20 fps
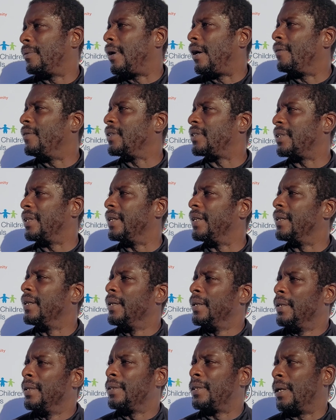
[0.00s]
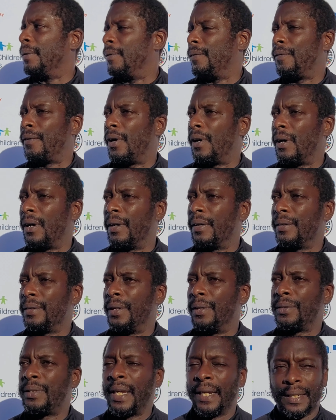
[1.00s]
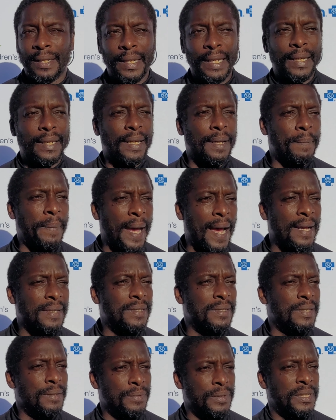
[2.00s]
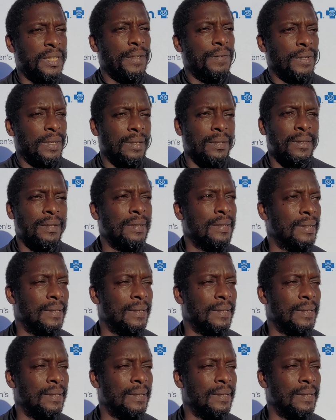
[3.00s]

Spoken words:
Obviously some of our technique and passes and receiving